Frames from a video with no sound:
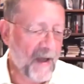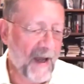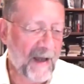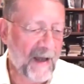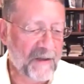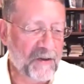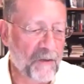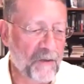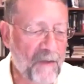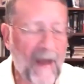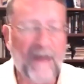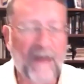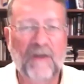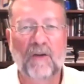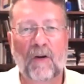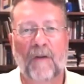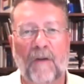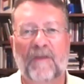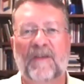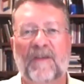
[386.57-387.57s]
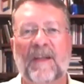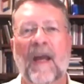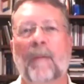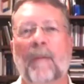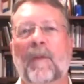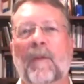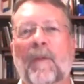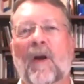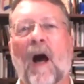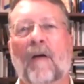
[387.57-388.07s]
so that sort of
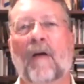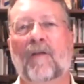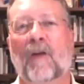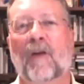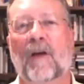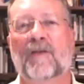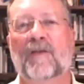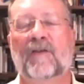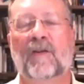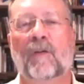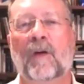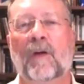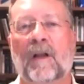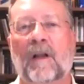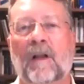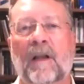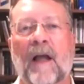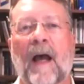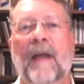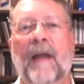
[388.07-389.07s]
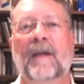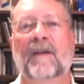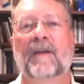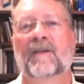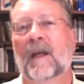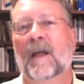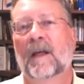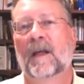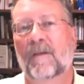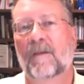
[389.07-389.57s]
set me off. You know, I was doing client
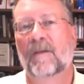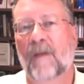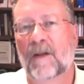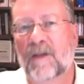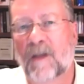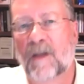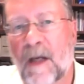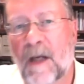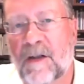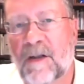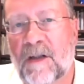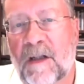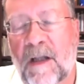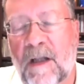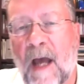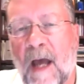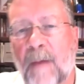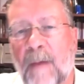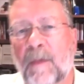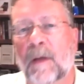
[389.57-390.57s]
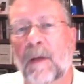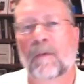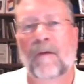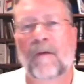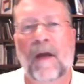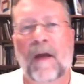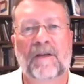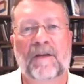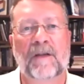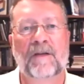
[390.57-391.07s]
executive education in the IBM
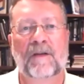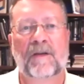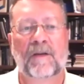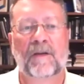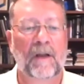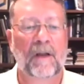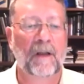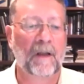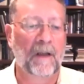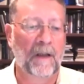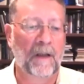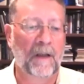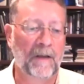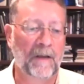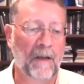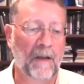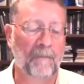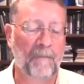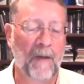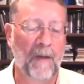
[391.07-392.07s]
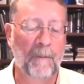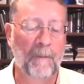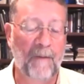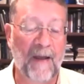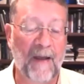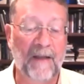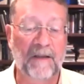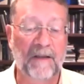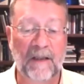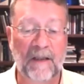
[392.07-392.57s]

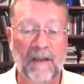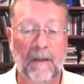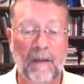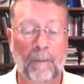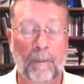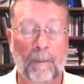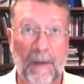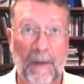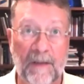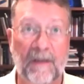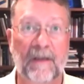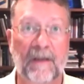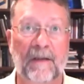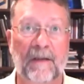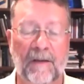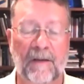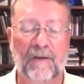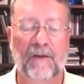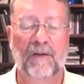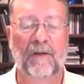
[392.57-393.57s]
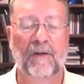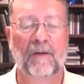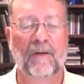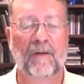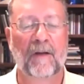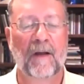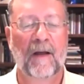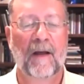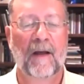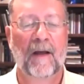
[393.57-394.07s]
Advanced Business Institute.
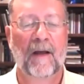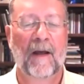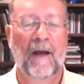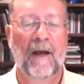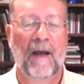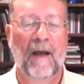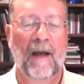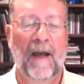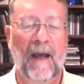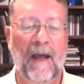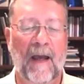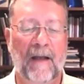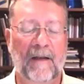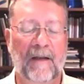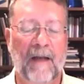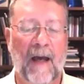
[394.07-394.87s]
And